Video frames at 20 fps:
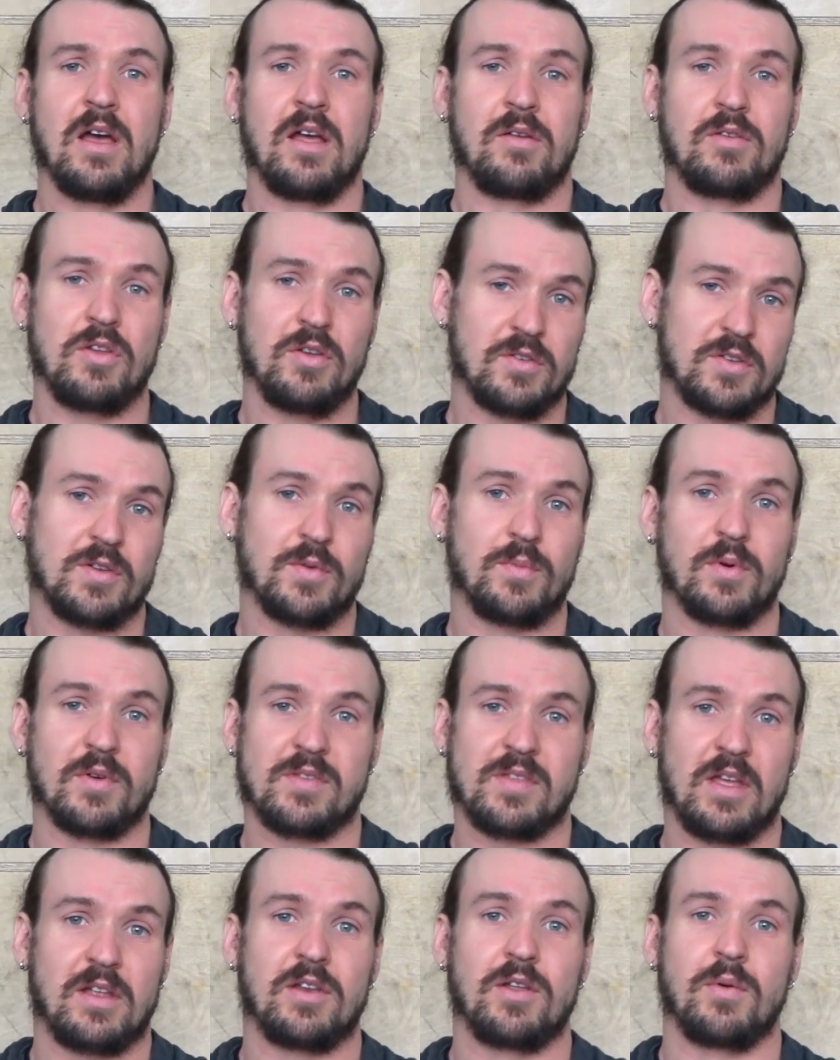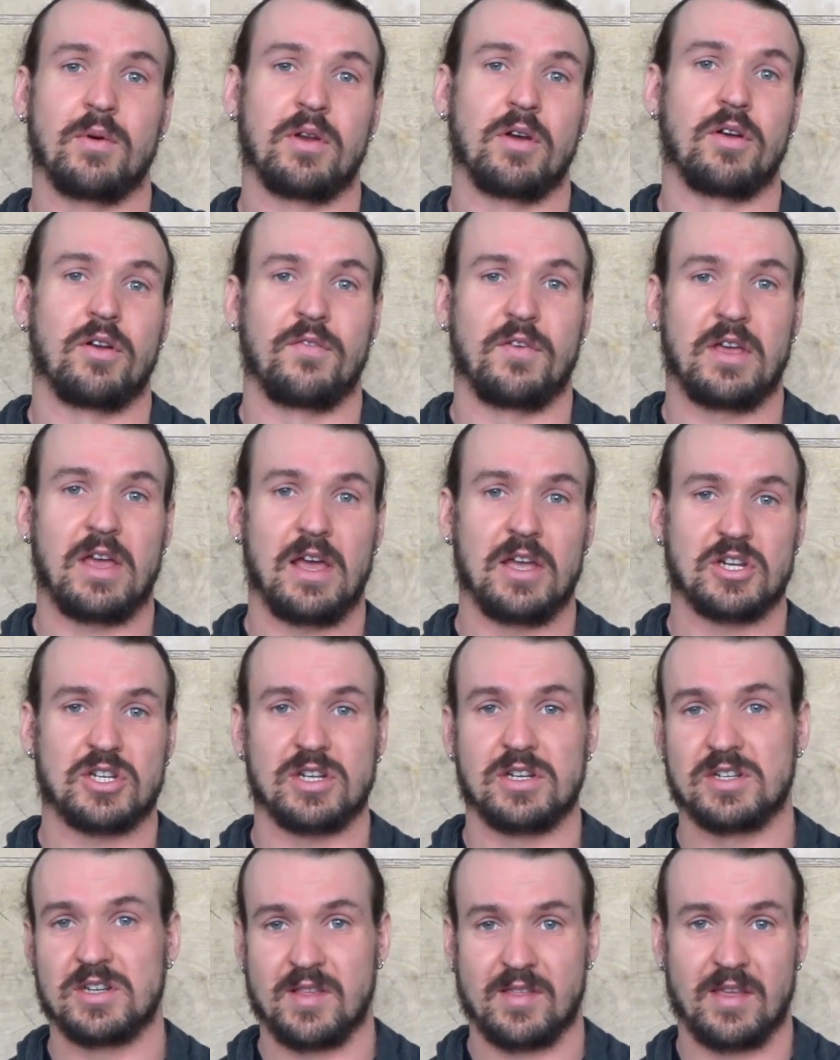YouTube will send you a
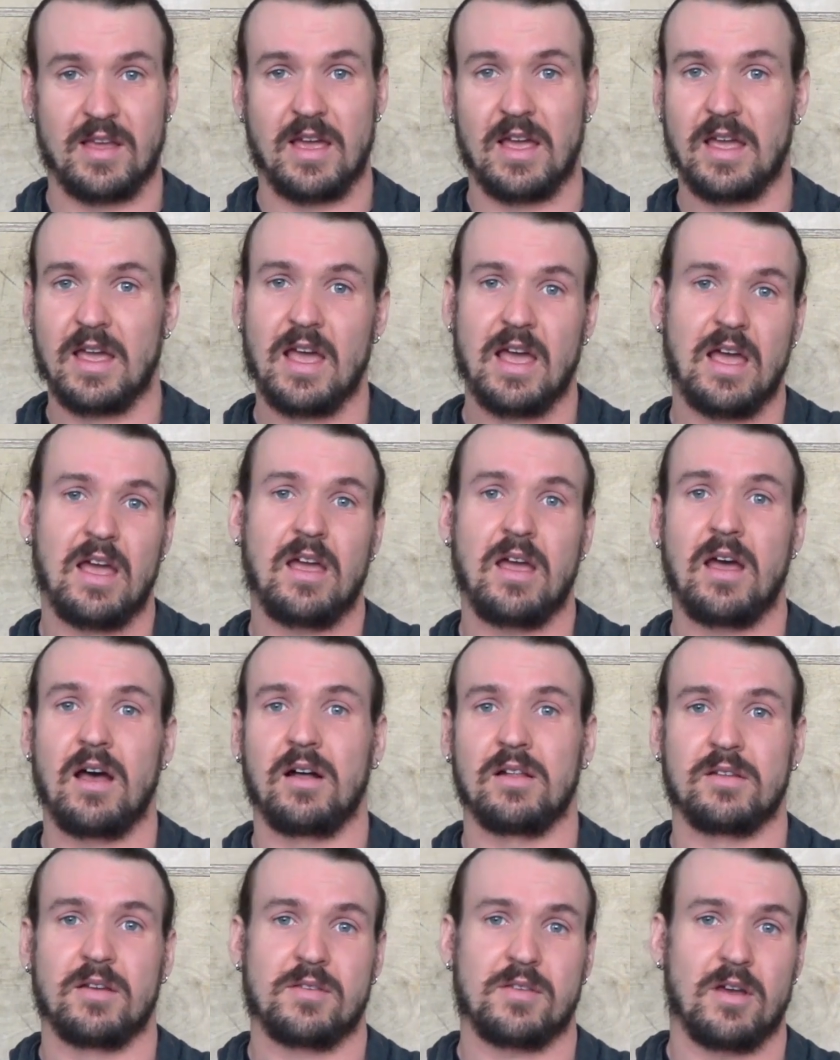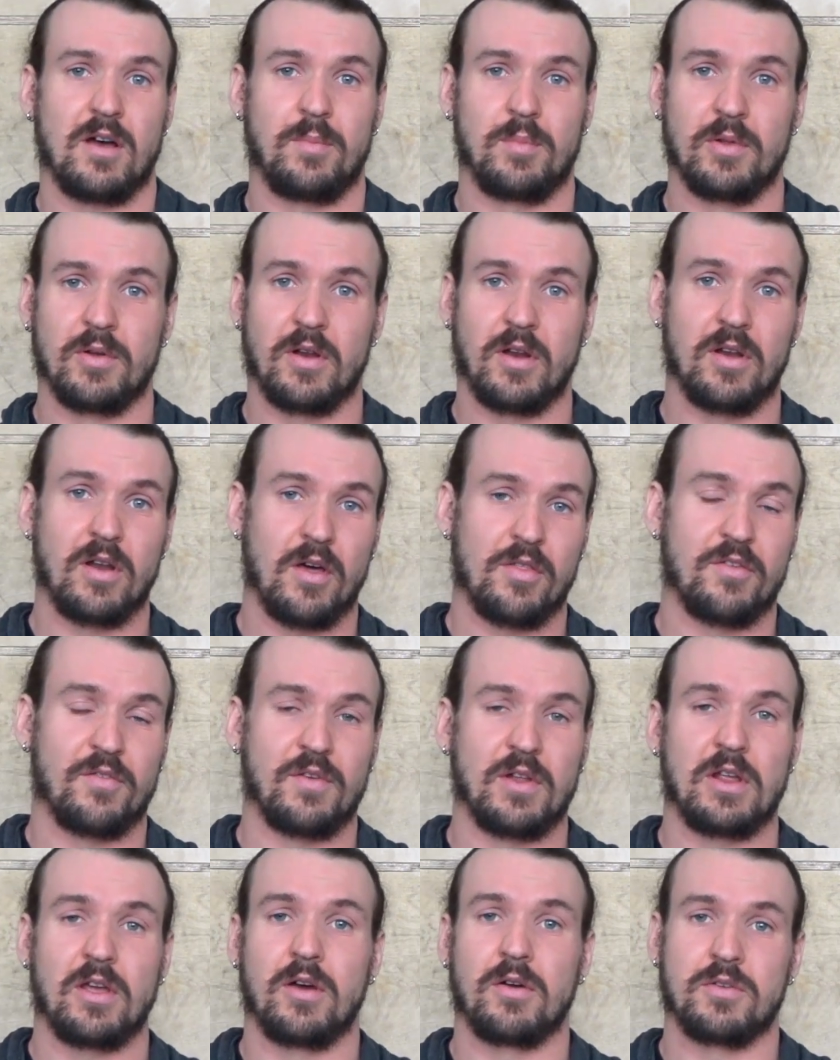notification just saying, hey, Eldos uploaded another
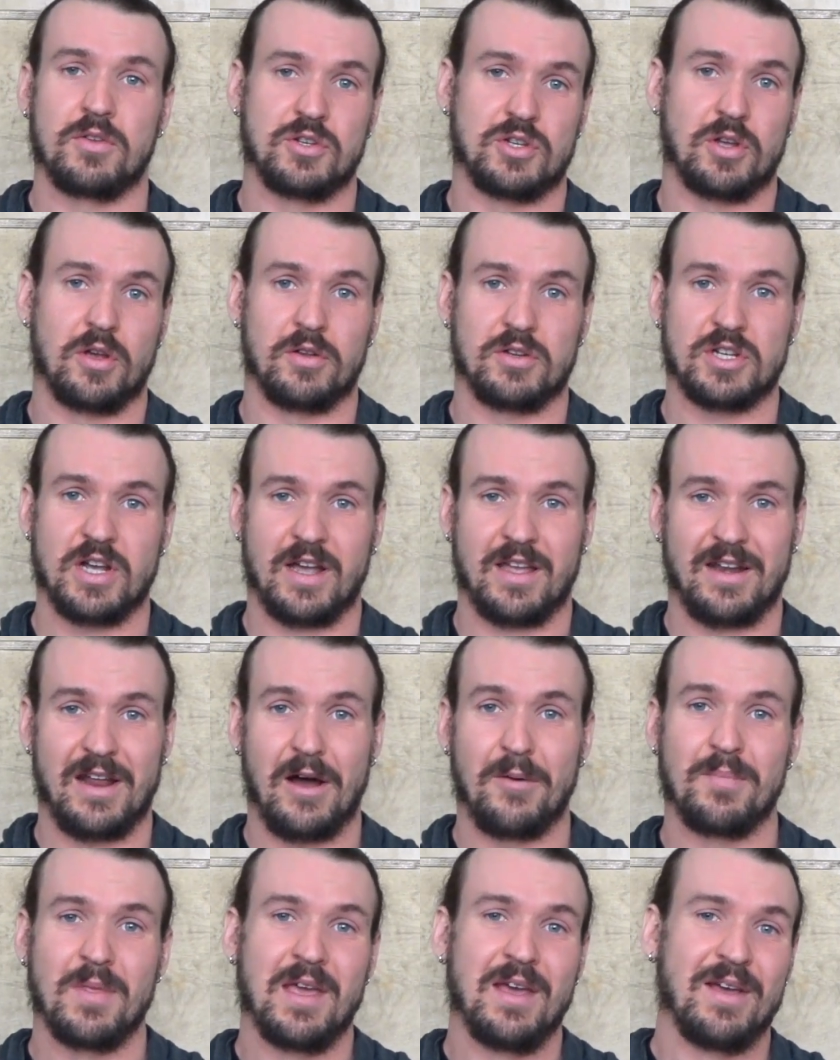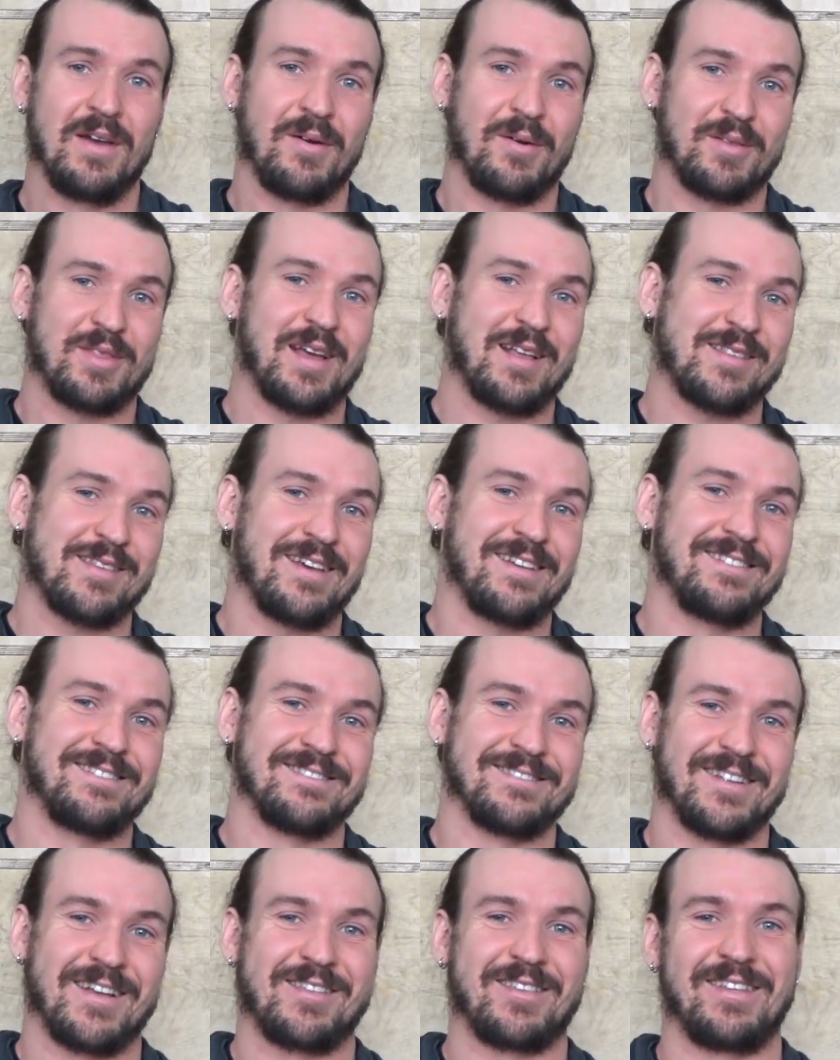video, you should go check it out. With that said,
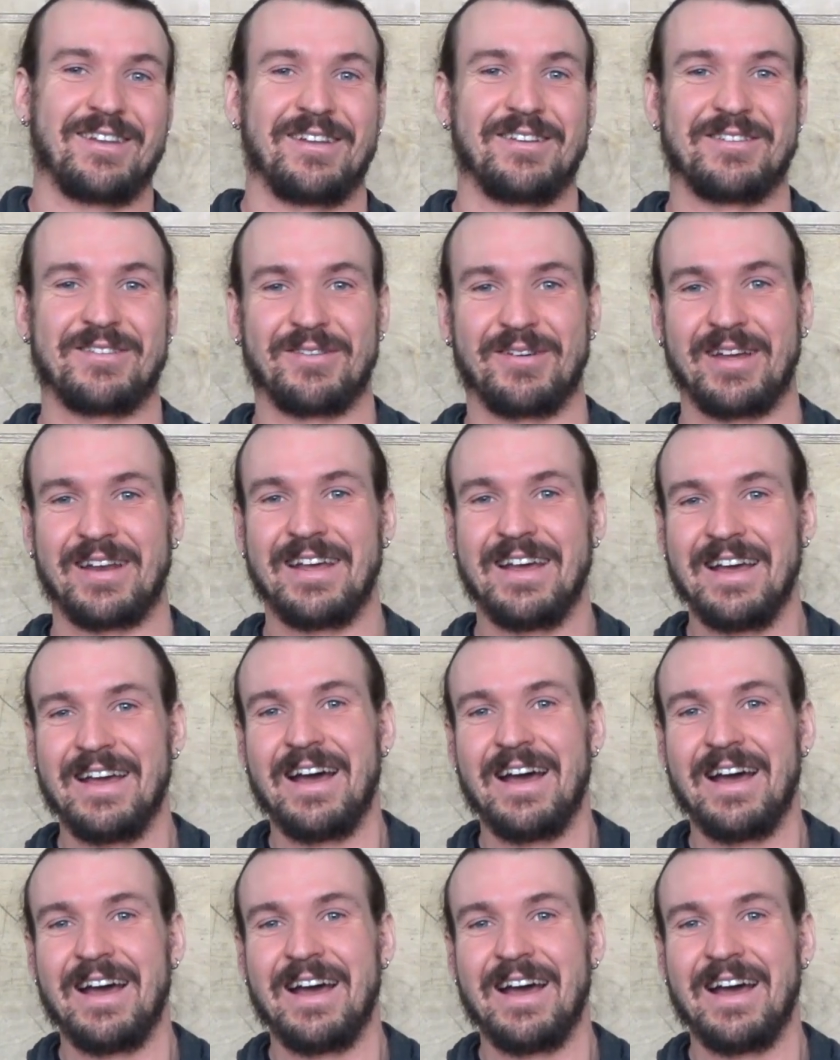let's get into it.